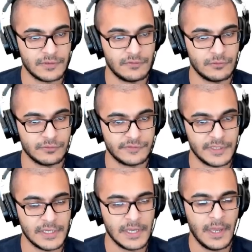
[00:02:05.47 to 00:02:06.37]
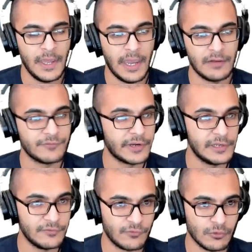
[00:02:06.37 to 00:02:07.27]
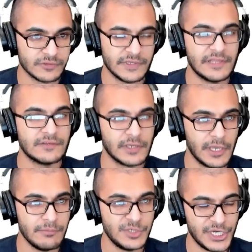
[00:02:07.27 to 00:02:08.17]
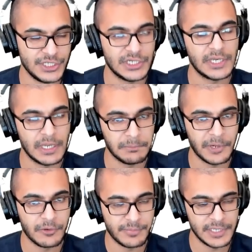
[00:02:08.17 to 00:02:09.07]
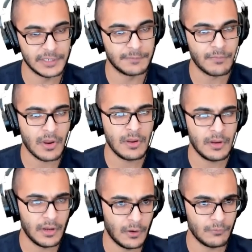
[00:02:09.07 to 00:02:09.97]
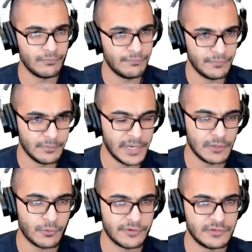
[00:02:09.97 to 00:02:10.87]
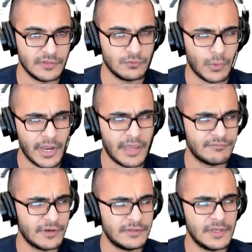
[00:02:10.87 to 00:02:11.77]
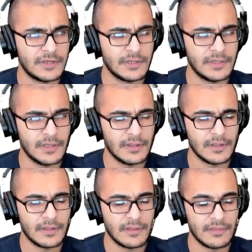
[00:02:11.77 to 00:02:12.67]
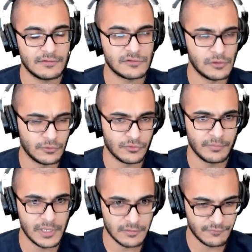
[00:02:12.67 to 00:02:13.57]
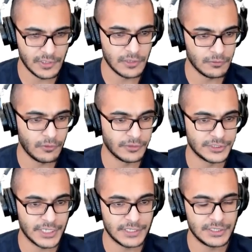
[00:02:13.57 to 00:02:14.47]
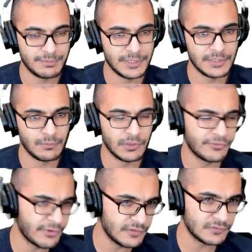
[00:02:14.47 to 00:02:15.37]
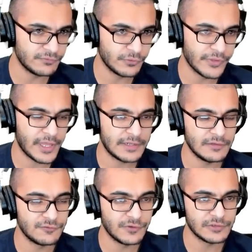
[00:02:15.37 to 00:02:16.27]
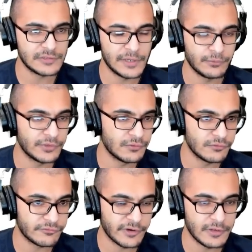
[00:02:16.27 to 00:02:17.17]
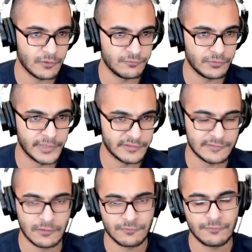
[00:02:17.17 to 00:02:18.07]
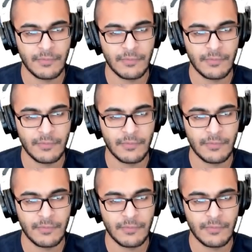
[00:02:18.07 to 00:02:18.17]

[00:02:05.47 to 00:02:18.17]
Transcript: as you'll see. And finally, of course, it's a game changer, in my opinion. Now, the main question is, why have I taken this long to make a video on ChatGPT? Well, the reason for that is, firstly, I wanted to try it out for myself